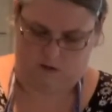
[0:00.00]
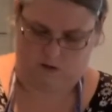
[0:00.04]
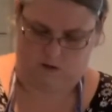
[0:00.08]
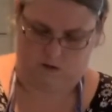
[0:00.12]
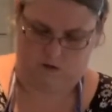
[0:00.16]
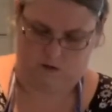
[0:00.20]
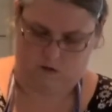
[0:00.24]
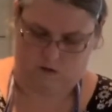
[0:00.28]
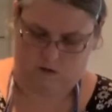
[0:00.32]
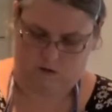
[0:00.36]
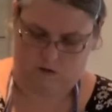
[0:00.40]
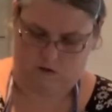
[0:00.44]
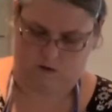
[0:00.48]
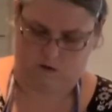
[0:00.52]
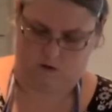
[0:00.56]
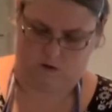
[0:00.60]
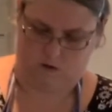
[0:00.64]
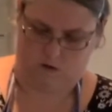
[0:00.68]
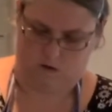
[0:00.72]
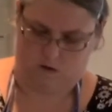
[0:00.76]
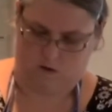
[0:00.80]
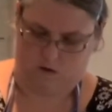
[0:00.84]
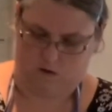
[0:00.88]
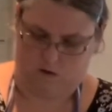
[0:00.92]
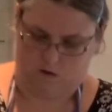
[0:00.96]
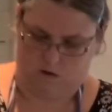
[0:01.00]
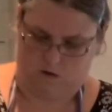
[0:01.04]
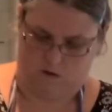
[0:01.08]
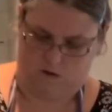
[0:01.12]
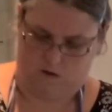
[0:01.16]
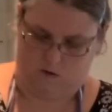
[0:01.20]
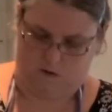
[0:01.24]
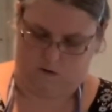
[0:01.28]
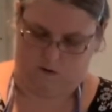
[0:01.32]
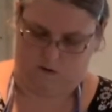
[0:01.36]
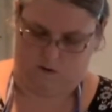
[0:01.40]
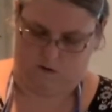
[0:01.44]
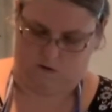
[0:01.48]

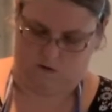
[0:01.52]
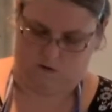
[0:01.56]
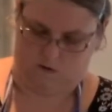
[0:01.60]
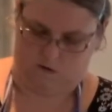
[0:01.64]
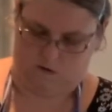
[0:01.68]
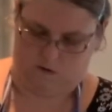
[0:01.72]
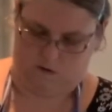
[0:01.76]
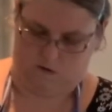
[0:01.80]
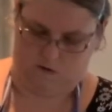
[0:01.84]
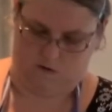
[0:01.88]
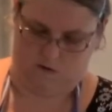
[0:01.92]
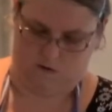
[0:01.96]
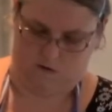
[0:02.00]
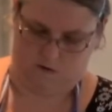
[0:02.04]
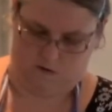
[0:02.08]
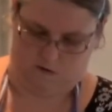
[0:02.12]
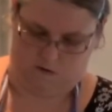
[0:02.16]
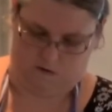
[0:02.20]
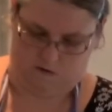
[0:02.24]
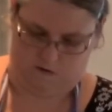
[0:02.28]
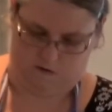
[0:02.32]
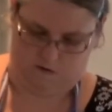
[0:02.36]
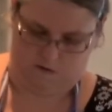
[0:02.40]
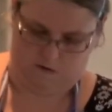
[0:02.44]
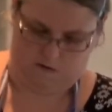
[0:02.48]
Nobody speaks.